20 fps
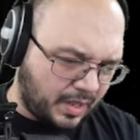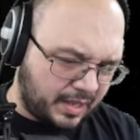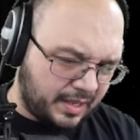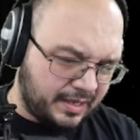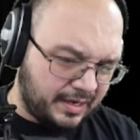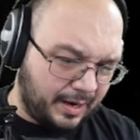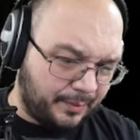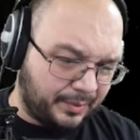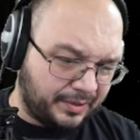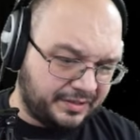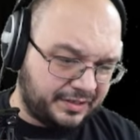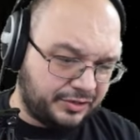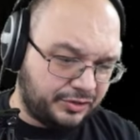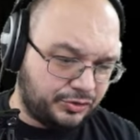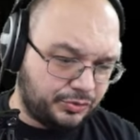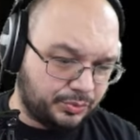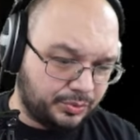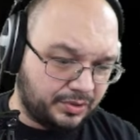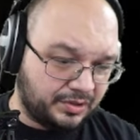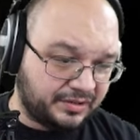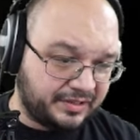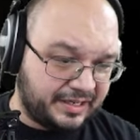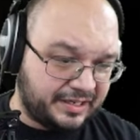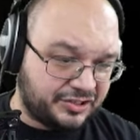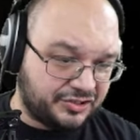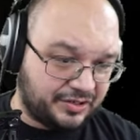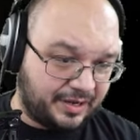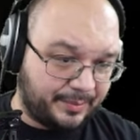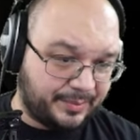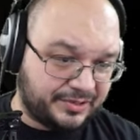And I wanted dual
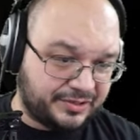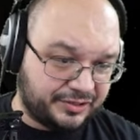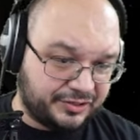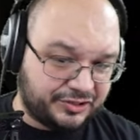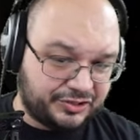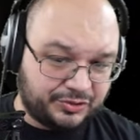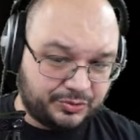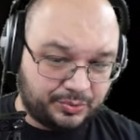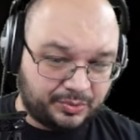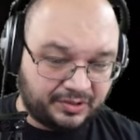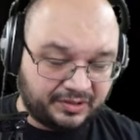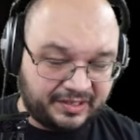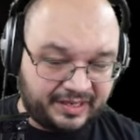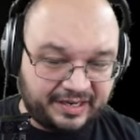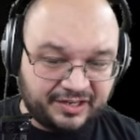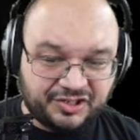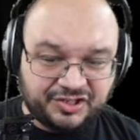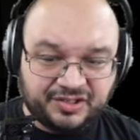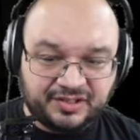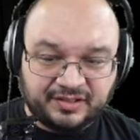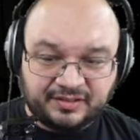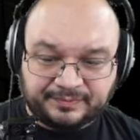leech, so I would search dual leech.